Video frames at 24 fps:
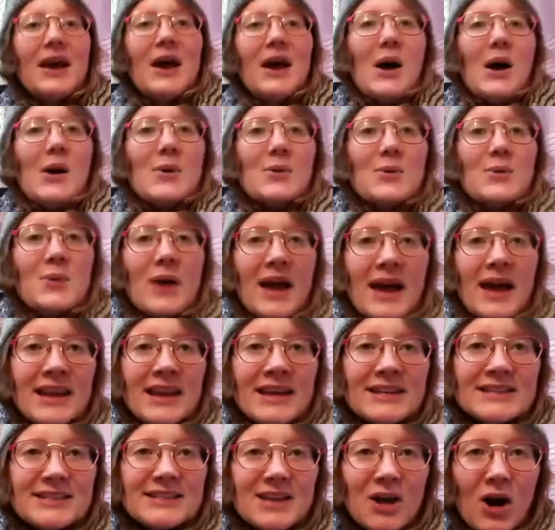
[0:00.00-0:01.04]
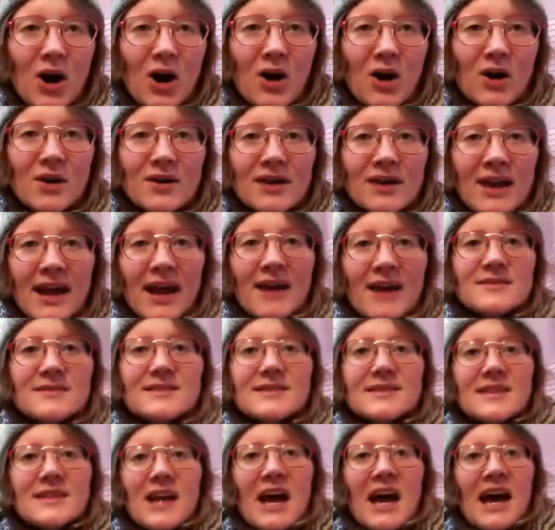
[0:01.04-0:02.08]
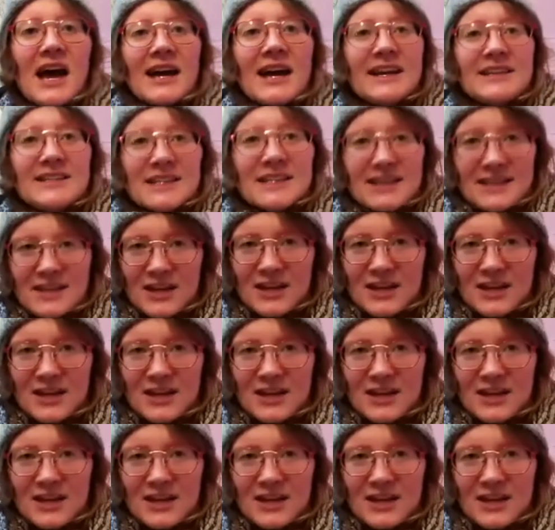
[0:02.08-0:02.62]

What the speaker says: When it's cold outside in